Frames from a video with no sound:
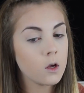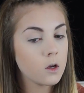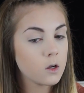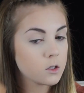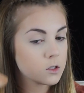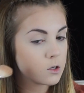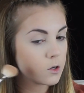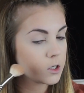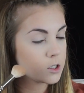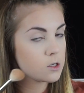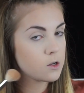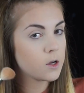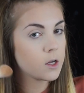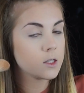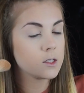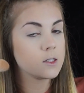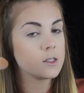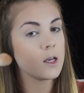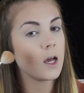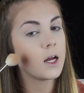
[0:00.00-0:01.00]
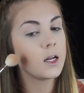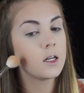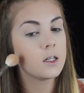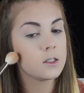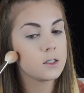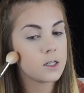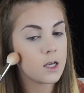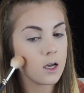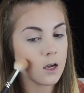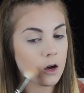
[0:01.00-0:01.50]
So as you can see, I
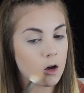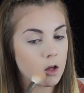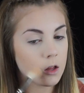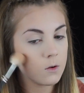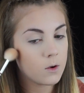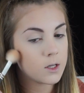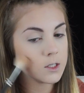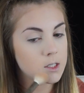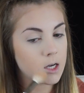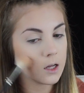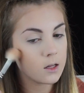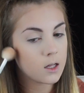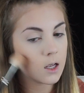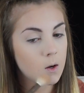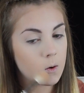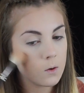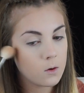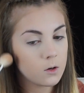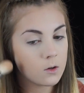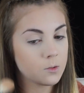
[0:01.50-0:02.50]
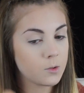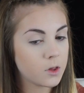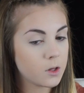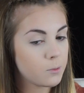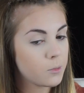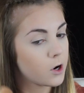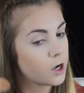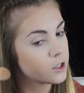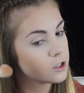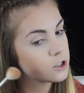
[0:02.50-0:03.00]
didn't take it all the way down like we did with the
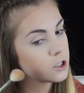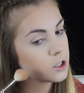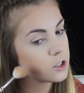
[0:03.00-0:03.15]
bronzer.